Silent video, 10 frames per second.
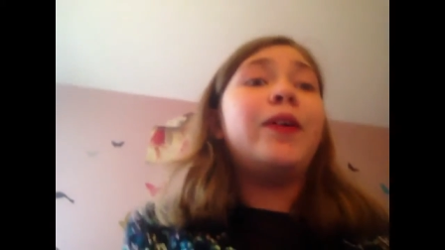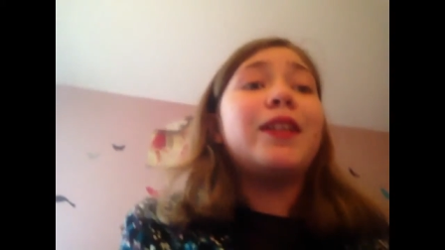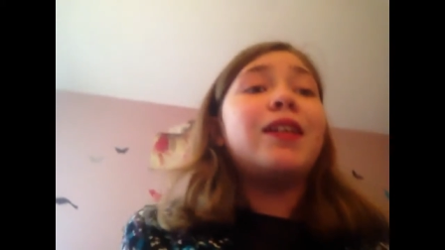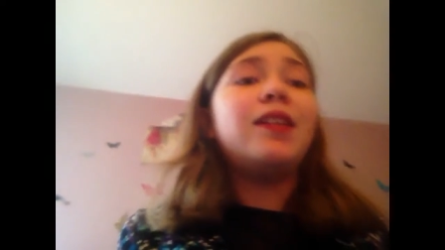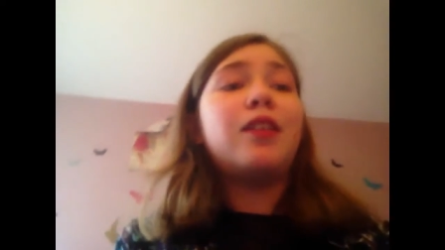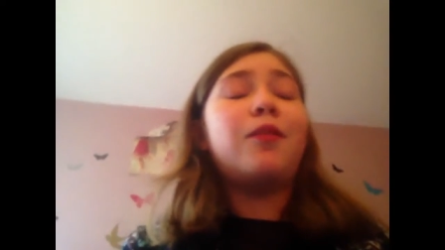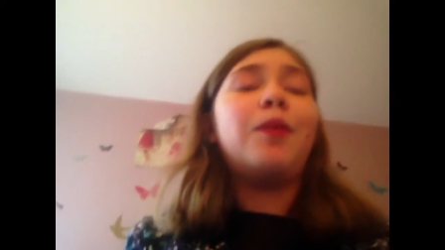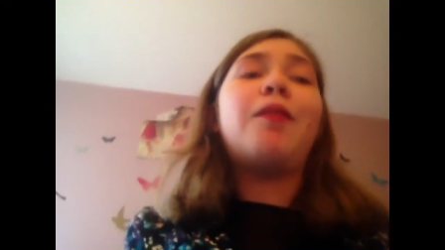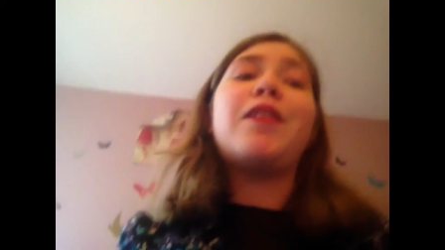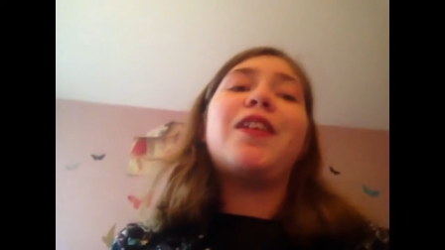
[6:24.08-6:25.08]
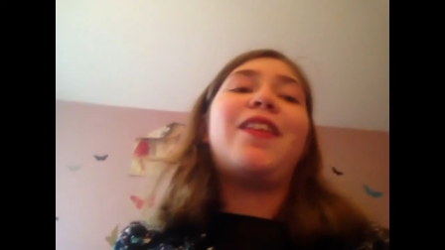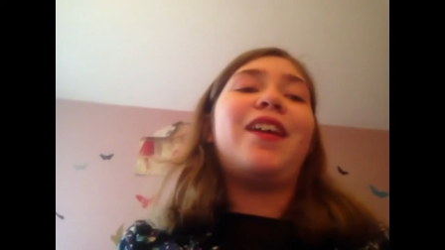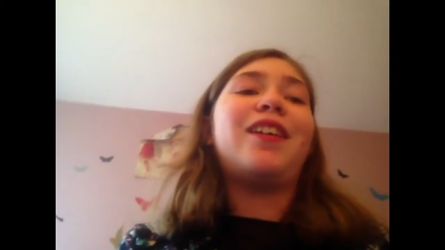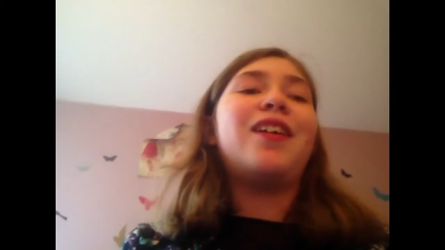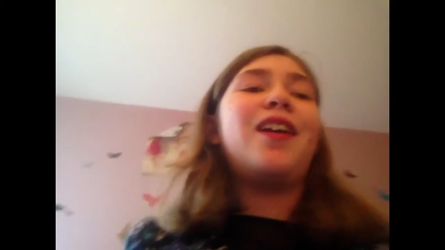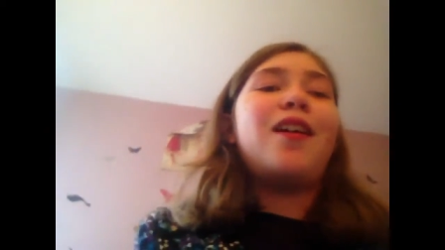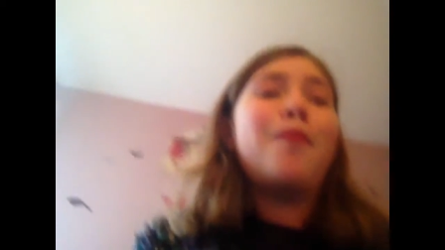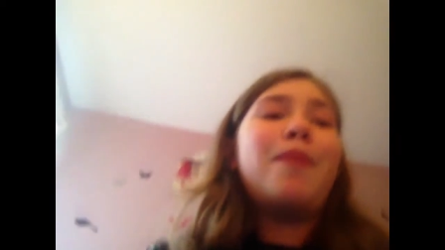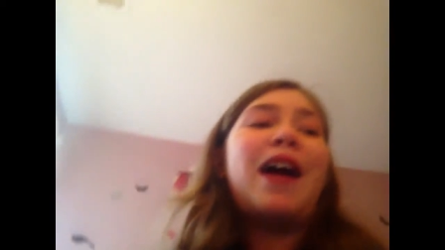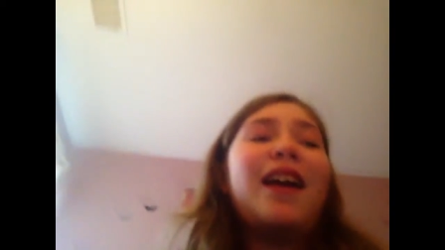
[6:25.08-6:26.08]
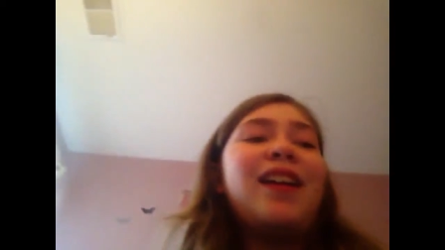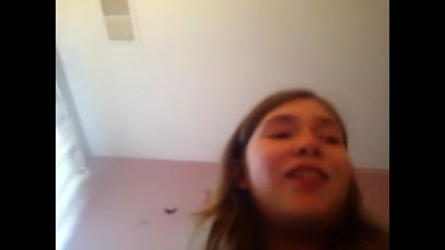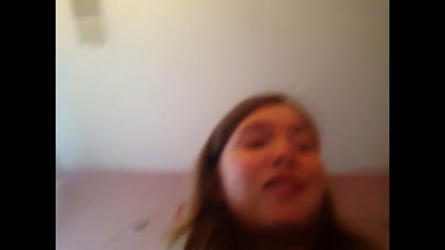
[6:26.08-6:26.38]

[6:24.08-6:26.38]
and tell me what you think. Bye.